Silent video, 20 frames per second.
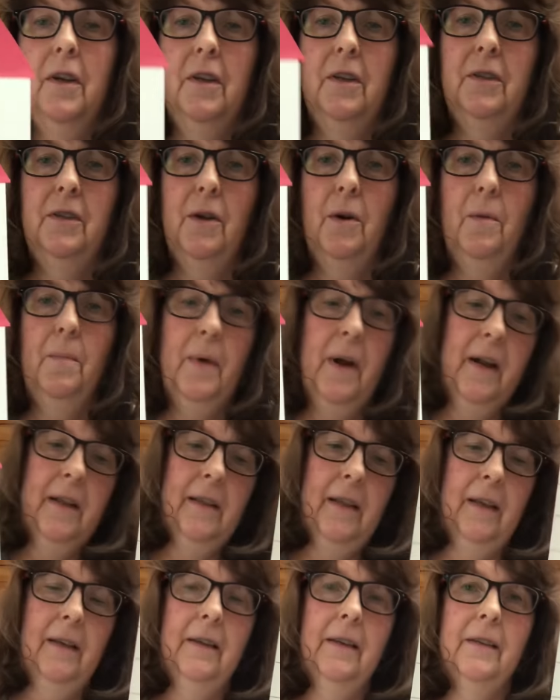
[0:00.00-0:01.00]
So, but I
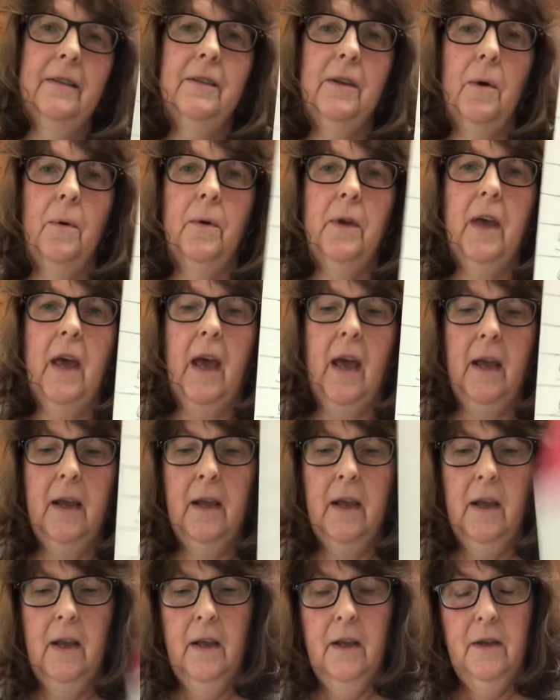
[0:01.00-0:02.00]
think it's okay.
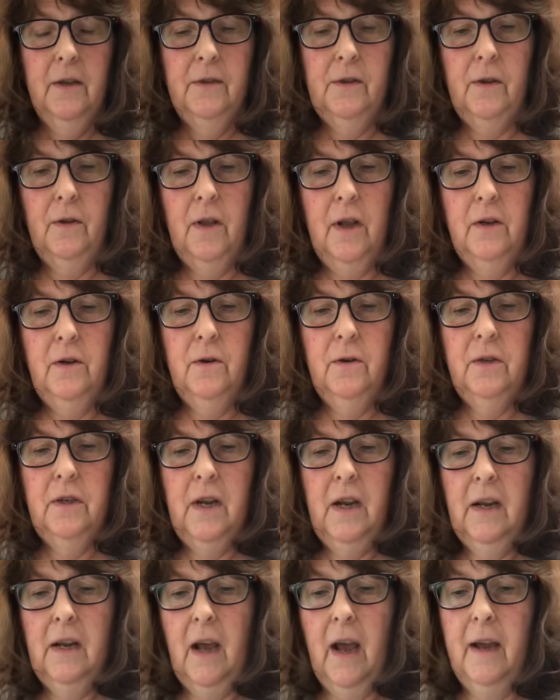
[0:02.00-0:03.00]
So then you
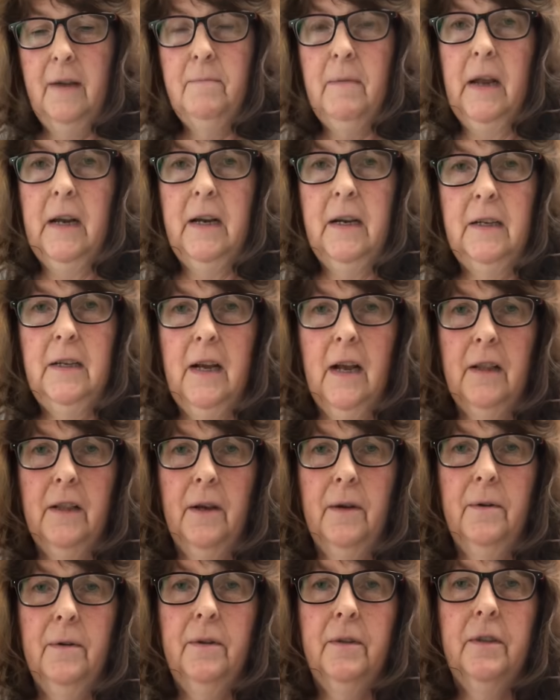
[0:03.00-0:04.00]
take, I made it
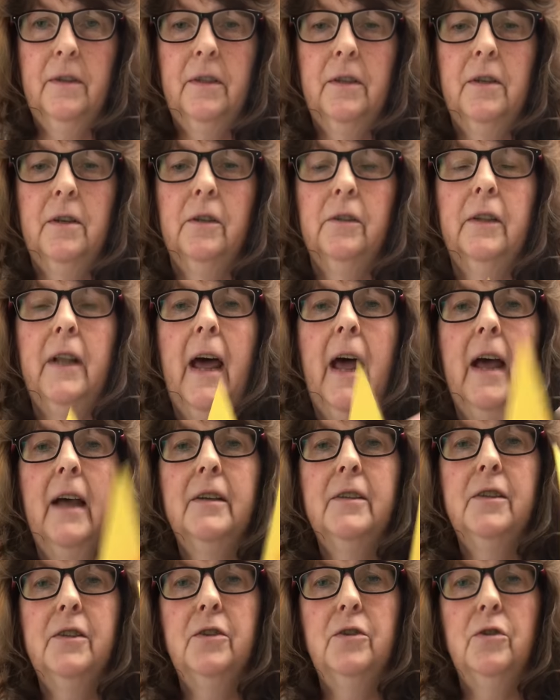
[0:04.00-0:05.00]
yellow, your
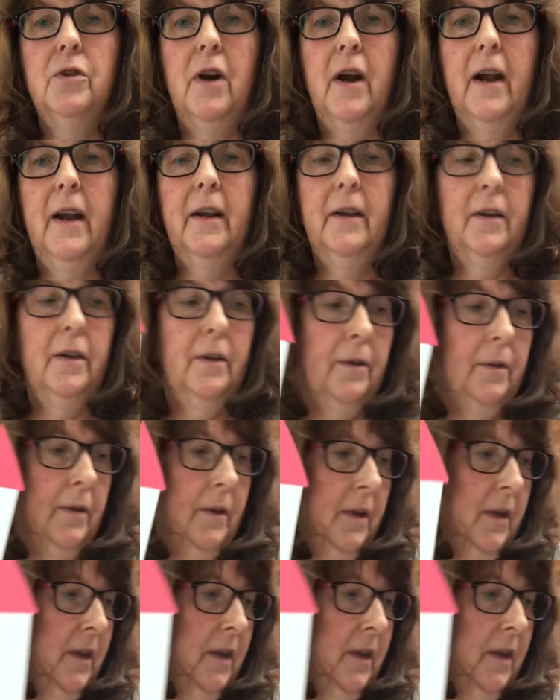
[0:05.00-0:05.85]
last triangle,